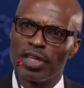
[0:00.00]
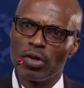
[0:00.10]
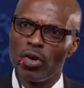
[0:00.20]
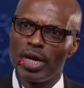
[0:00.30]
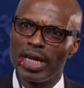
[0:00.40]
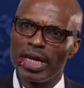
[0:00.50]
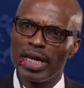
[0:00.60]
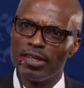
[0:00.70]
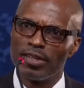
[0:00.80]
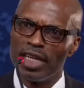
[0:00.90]
Croix in
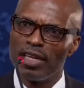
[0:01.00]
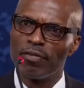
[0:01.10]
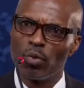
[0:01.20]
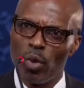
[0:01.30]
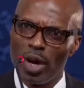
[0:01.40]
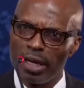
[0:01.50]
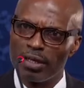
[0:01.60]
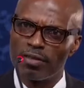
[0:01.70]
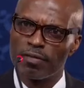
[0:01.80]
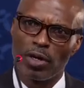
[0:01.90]
so many different ways
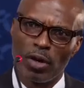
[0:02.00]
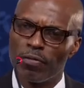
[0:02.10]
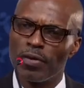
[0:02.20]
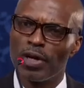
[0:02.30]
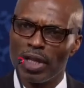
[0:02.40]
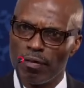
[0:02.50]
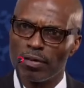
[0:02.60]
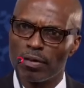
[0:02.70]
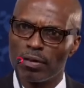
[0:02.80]
on a federal level.